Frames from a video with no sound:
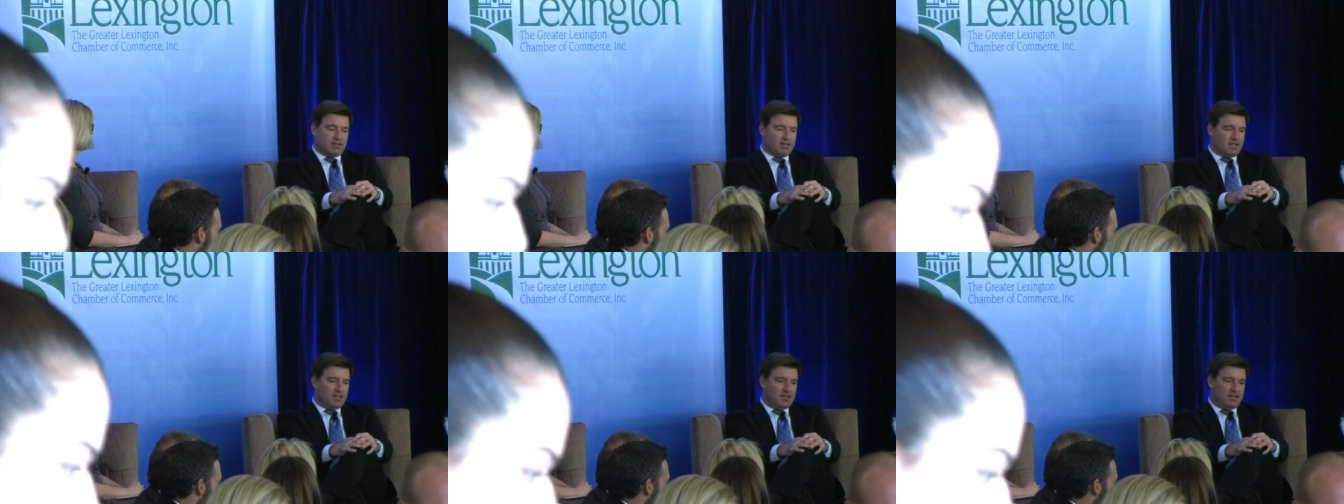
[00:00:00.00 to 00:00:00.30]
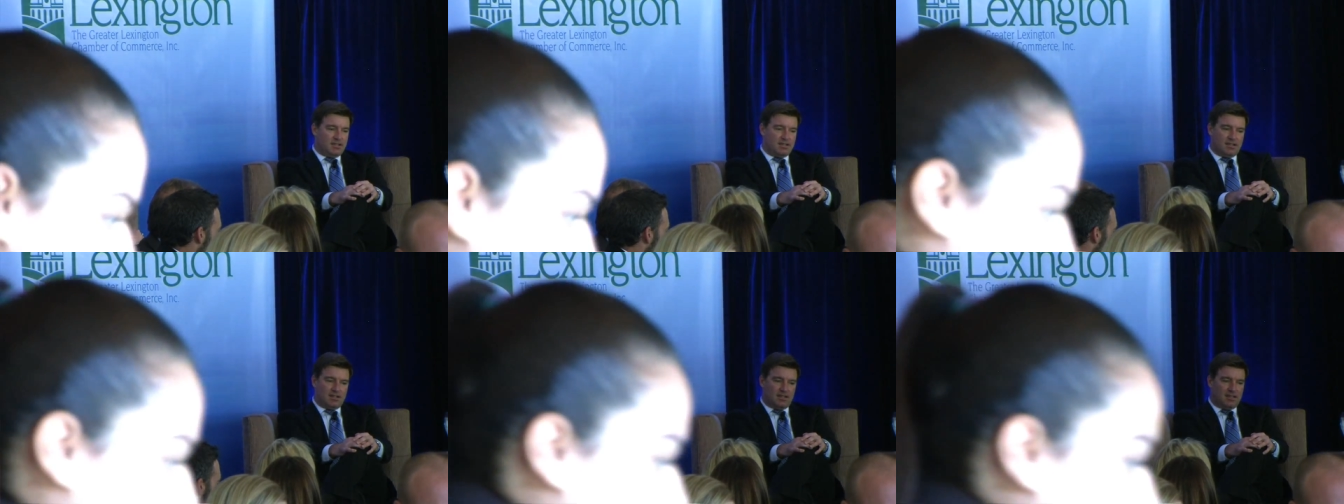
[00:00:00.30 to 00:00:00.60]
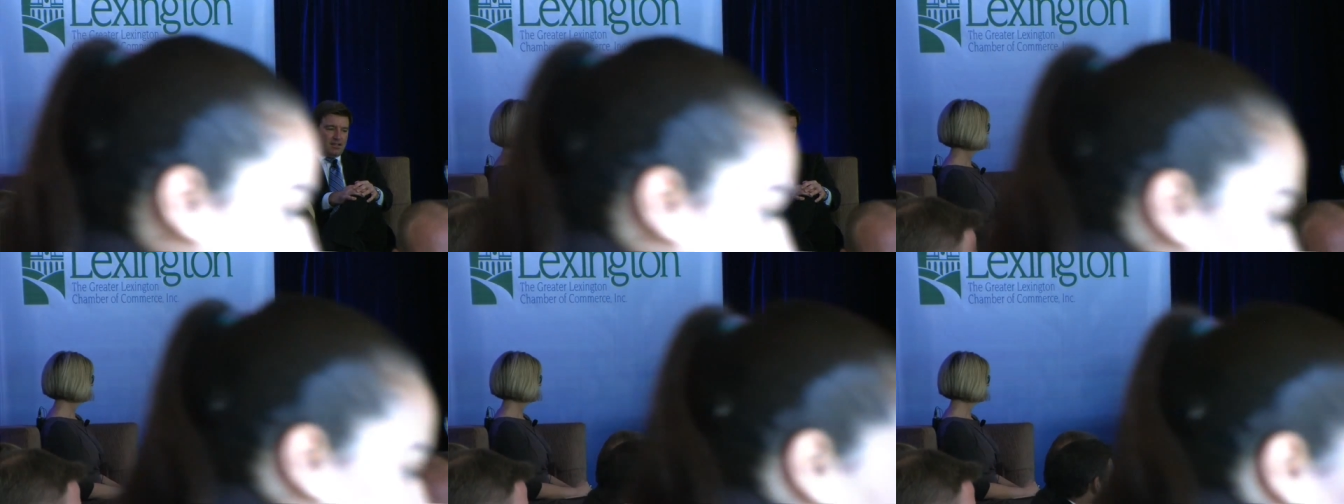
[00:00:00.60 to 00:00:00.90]

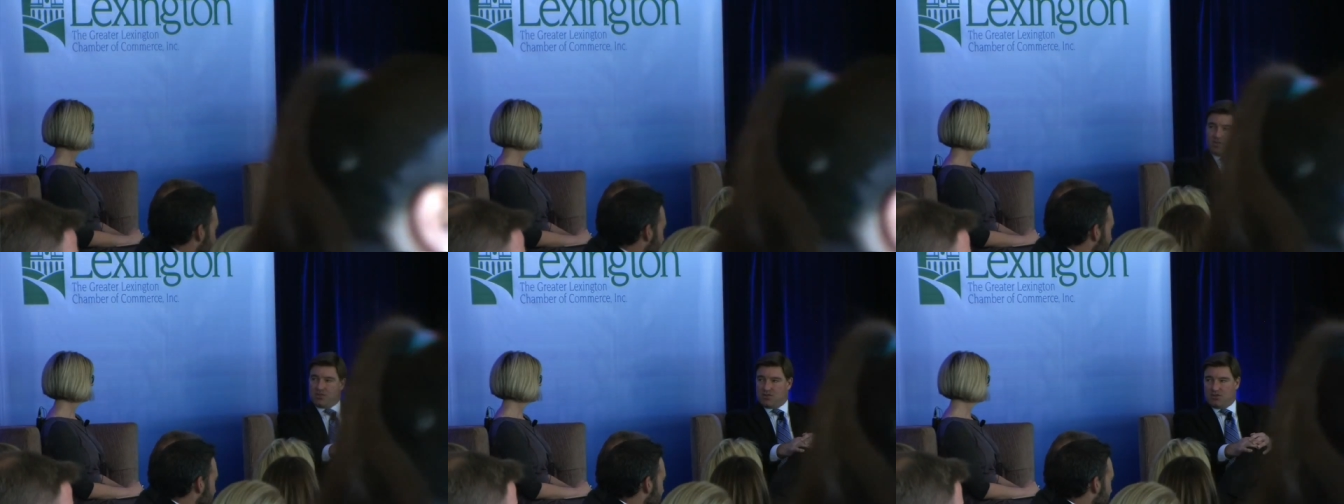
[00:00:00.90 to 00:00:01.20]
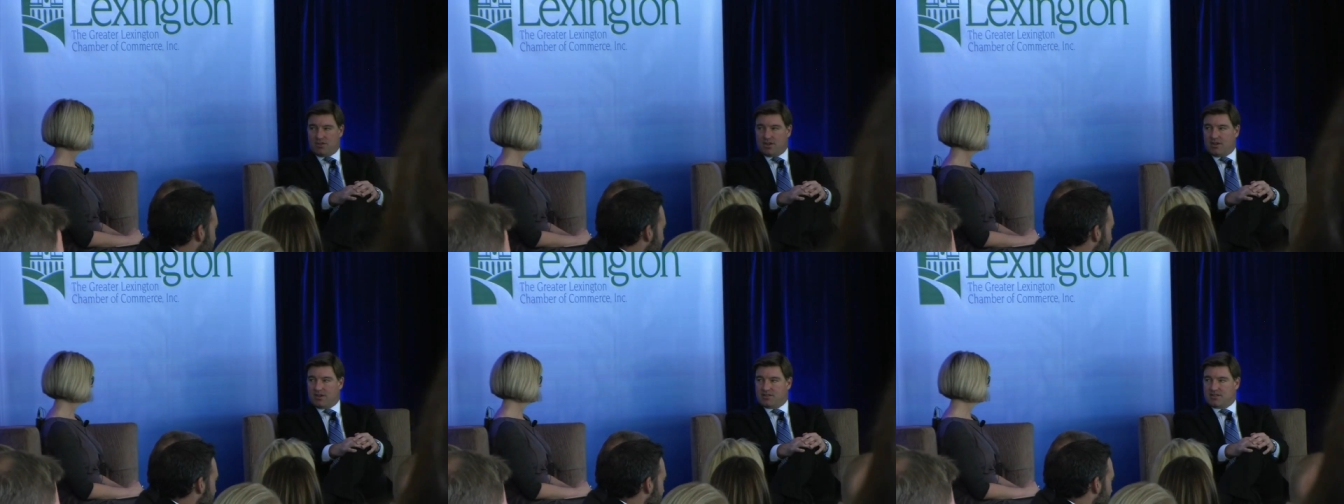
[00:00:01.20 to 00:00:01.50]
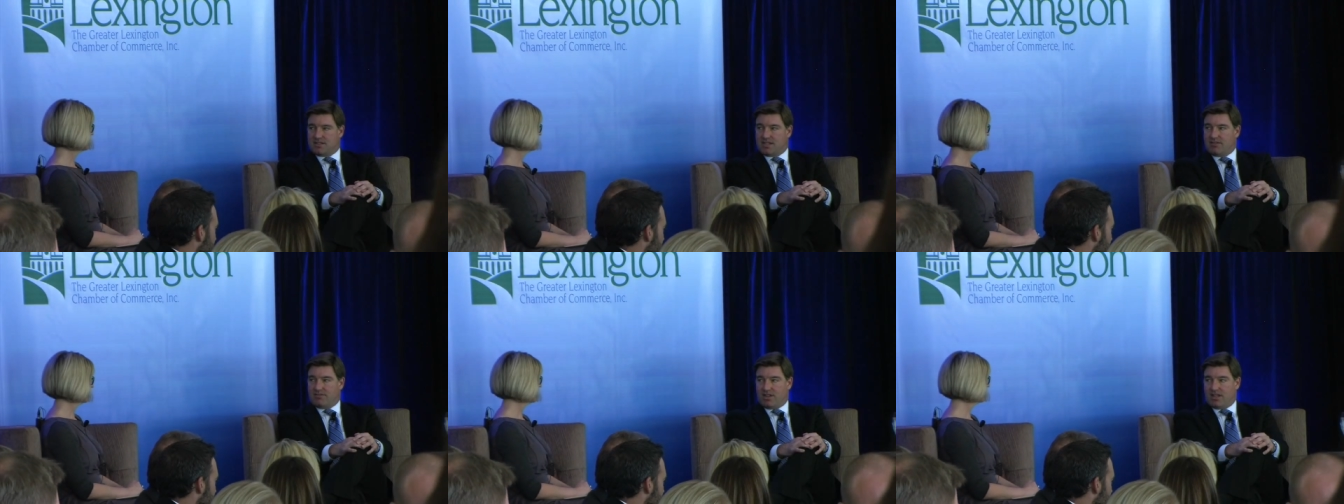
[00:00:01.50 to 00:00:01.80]
he wanted you there at
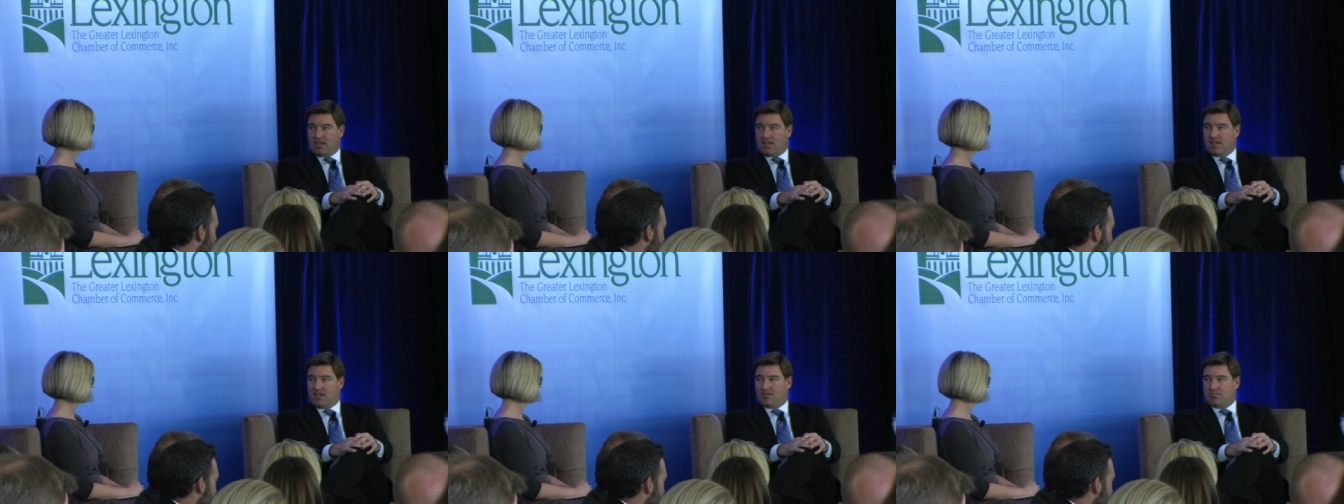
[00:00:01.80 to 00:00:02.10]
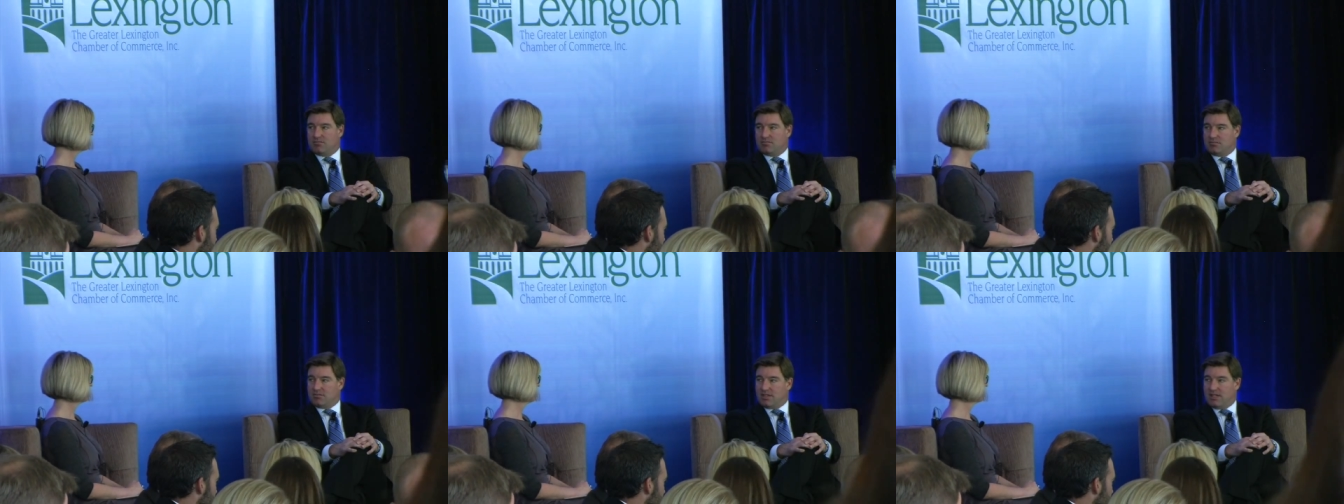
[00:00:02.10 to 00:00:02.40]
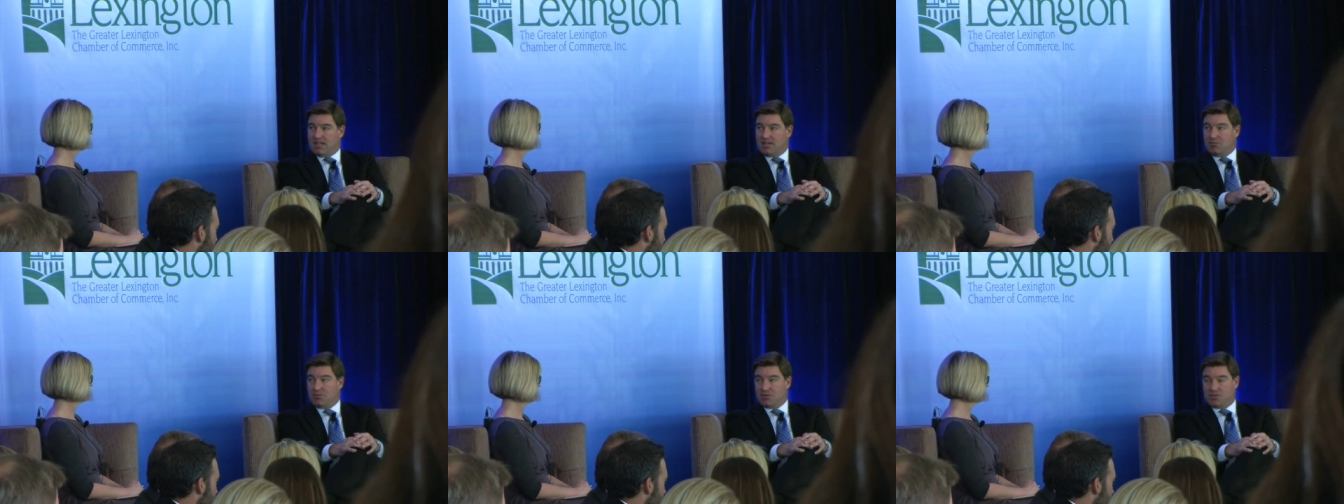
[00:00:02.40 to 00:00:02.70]
7 a.m.
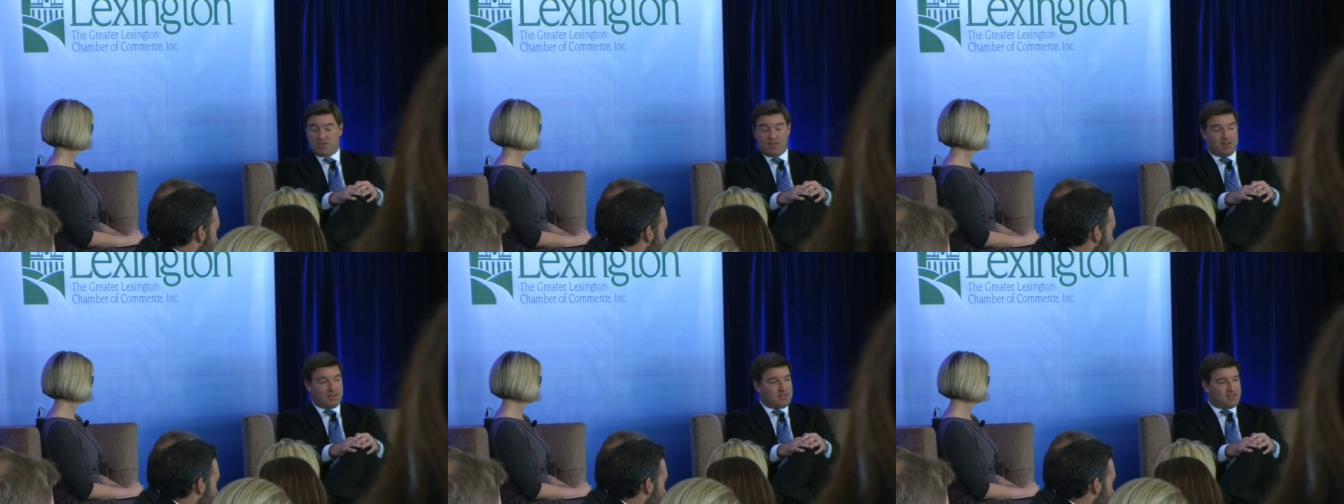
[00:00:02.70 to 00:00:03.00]
He didn't want you there at